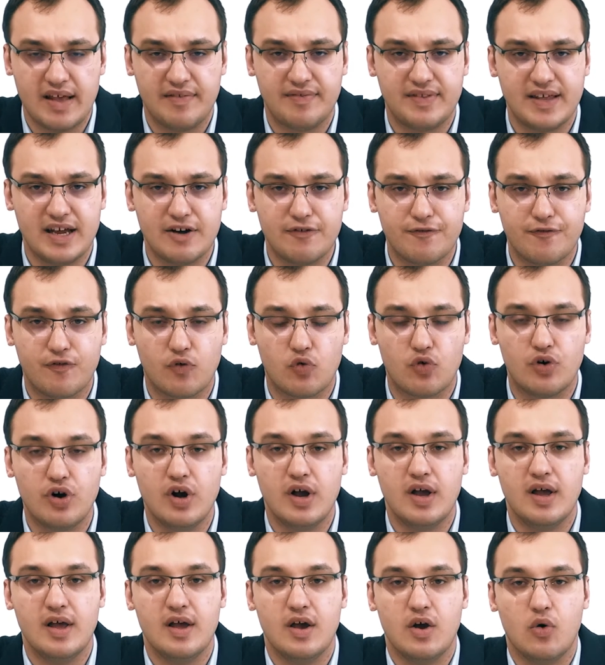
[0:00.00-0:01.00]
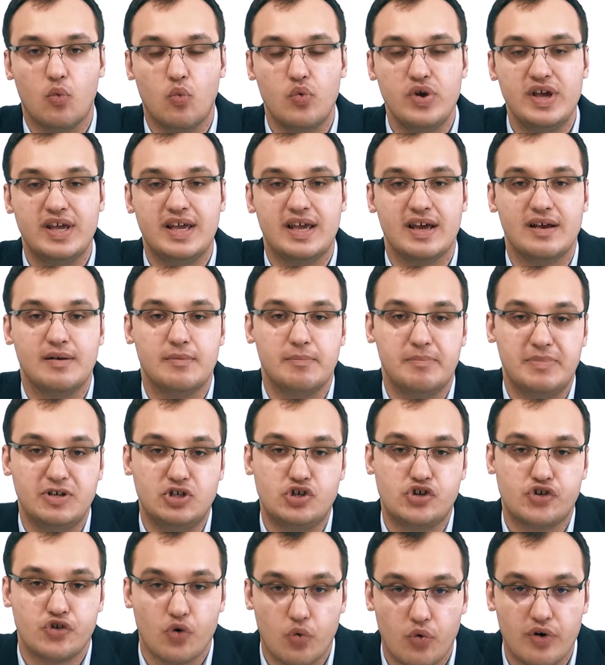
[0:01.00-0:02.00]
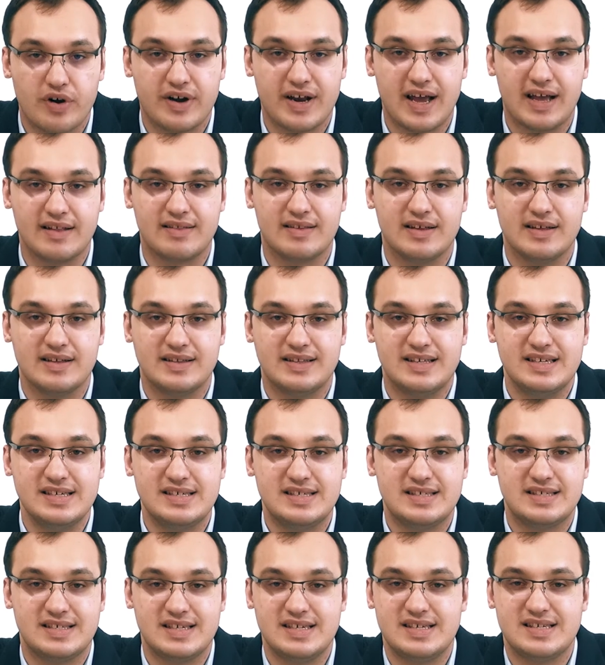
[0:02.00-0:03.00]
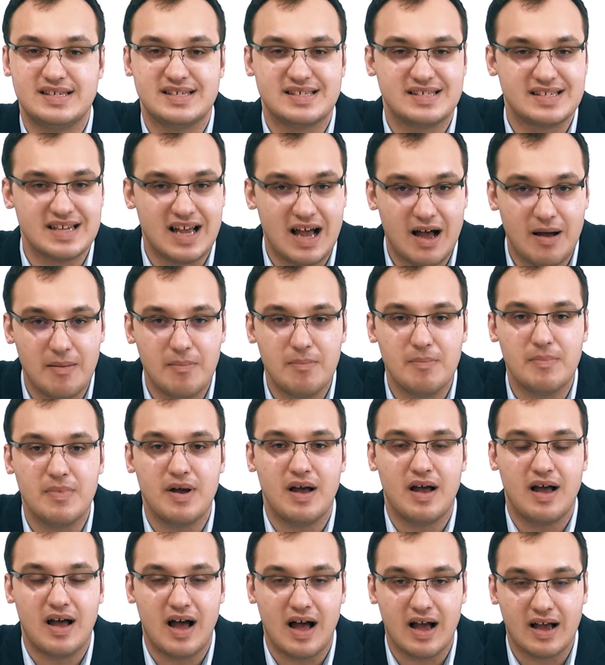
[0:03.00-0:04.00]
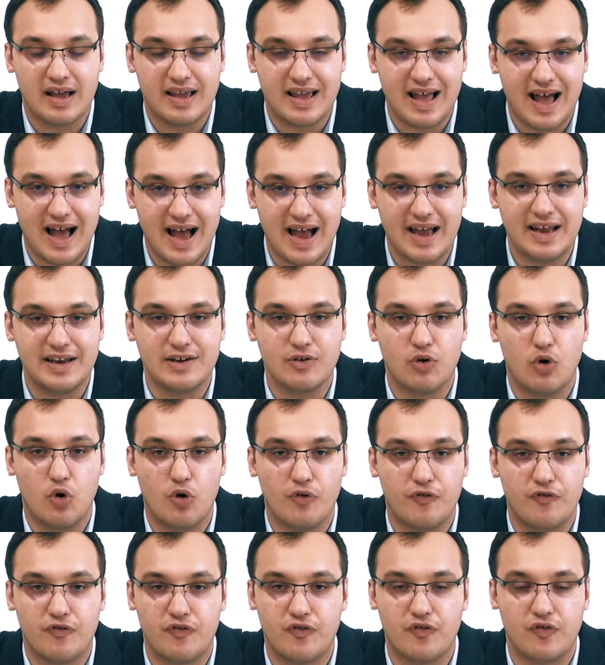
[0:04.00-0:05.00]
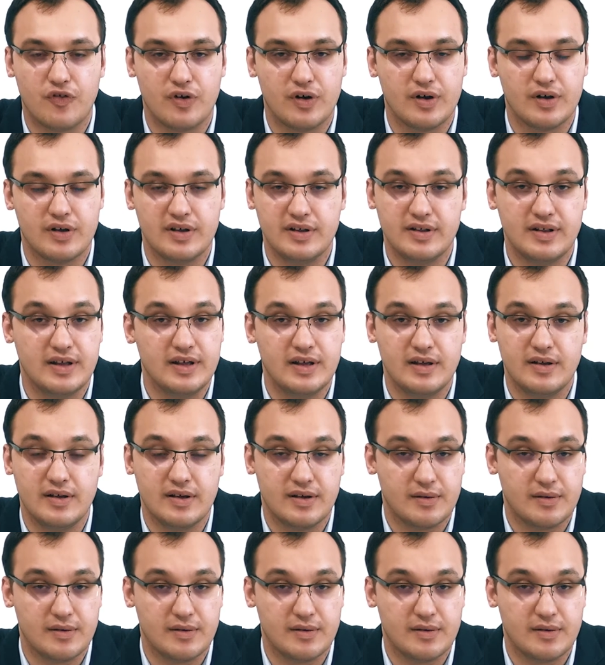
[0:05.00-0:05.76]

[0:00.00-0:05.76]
and therefore we can be sure that this is some kind of uh,